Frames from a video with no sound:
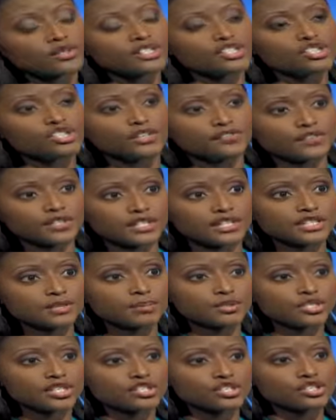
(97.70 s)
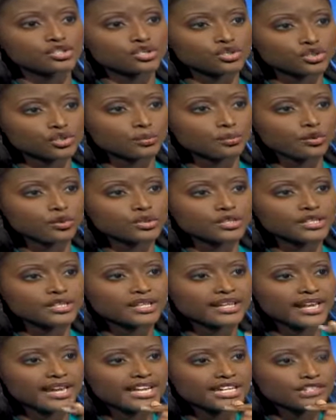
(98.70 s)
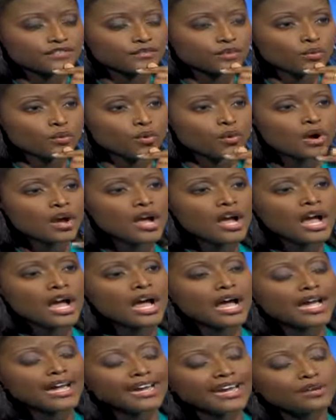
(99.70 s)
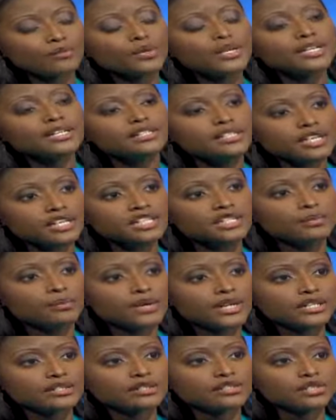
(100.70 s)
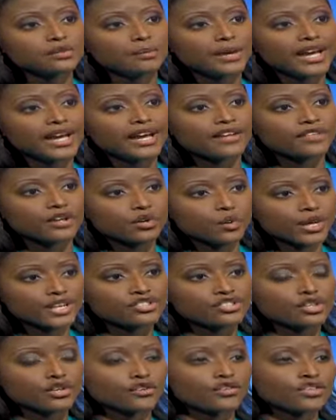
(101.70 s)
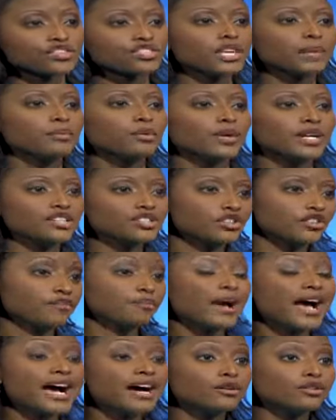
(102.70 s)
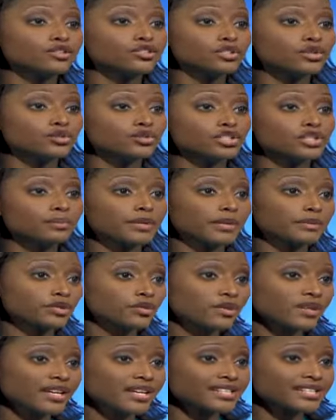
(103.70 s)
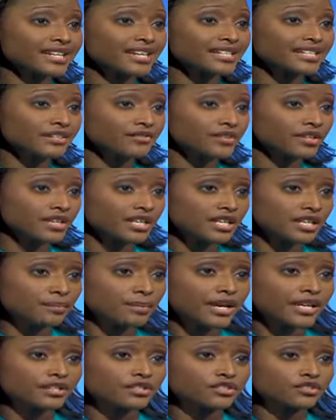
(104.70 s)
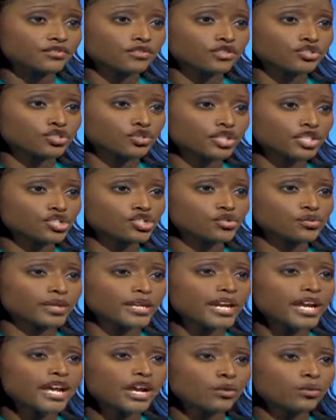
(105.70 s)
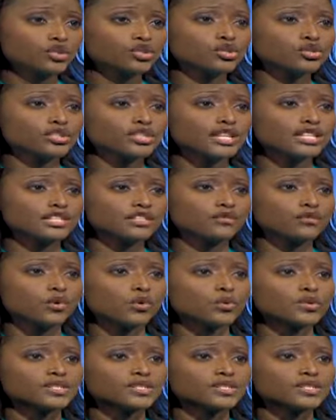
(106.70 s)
shifted his position to supporting the mm. case for war. It really does bring to bear the question of the separation of power, so to speak, between the executive and the independence of the judiciary. What's your sense of what was